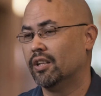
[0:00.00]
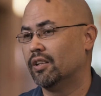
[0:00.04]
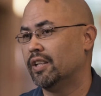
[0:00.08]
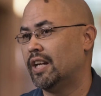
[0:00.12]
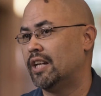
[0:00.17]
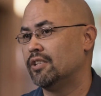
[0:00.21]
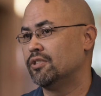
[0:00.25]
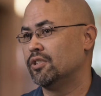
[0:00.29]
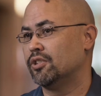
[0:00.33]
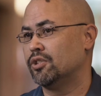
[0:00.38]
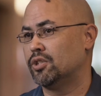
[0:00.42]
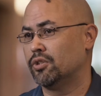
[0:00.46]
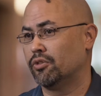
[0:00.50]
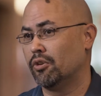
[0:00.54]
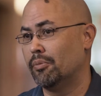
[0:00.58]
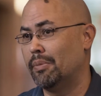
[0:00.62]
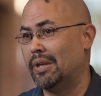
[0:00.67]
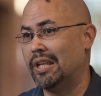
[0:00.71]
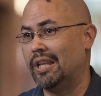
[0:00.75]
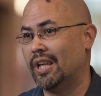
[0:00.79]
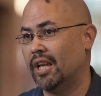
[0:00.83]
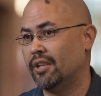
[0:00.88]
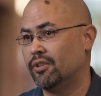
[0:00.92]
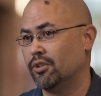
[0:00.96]
allows us to
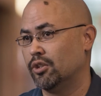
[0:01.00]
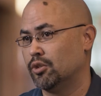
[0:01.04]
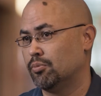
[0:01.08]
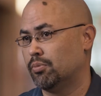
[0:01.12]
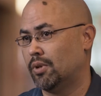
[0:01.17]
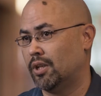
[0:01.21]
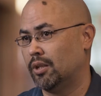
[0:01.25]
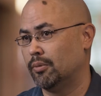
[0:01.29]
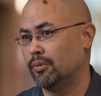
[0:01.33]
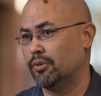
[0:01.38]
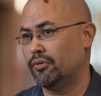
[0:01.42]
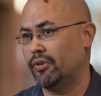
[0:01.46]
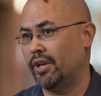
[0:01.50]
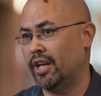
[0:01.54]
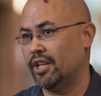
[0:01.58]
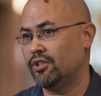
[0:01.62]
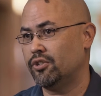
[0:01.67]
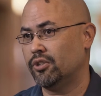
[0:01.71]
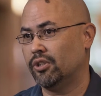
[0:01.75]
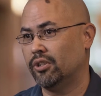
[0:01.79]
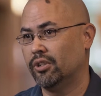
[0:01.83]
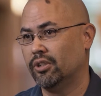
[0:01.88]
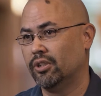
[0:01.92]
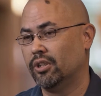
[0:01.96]
remediate those problems
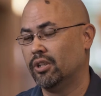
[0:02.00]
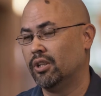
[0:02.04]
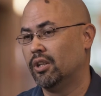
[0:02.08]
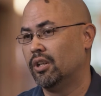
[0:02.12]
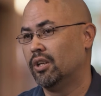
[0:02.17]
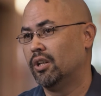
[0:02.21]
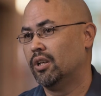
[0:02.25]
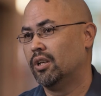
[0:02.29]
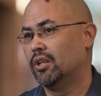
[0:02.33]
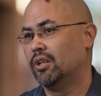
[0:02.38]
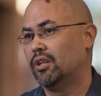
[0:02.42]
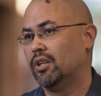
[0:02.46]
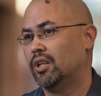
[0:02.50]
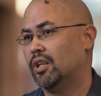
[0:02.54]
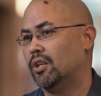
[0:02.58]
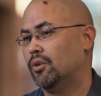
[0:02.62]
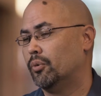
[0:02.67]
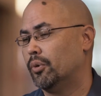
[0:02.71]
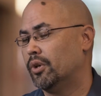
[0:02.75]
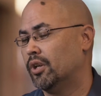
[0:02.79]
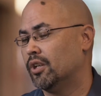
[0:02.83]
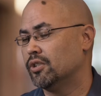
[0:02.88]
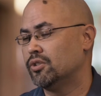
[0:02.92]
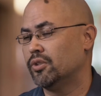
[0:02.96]
faster.
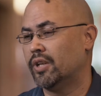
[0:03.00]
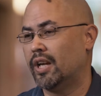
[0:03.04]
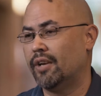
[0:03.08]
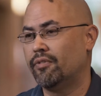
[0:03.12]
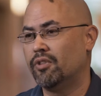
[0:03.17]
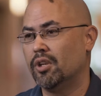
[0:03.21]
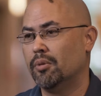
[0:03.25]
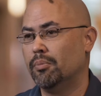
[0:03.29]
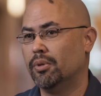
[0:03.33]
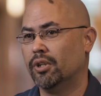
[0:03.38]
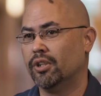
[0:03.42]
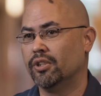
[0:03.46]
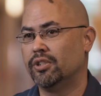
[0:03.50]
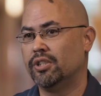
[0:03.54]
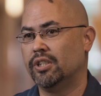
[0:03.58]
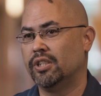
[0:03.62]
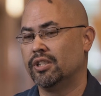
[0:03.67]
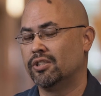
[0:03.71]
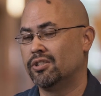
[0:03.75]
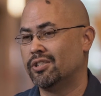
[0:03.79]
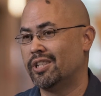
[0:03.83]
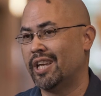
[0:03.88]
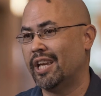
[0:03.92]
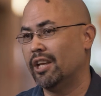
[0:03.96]
We also have the ability
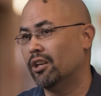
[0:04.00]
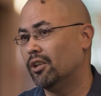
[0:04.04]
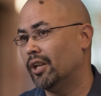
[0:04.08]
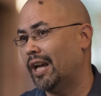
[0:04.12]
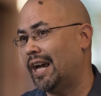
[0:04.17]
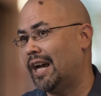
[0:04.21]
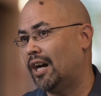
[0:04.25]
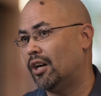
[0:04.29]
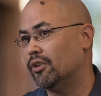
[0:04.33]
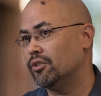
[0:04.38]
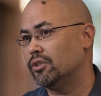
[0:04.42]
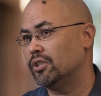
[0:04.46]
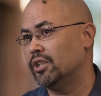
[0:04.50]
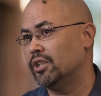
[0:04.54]
to scale out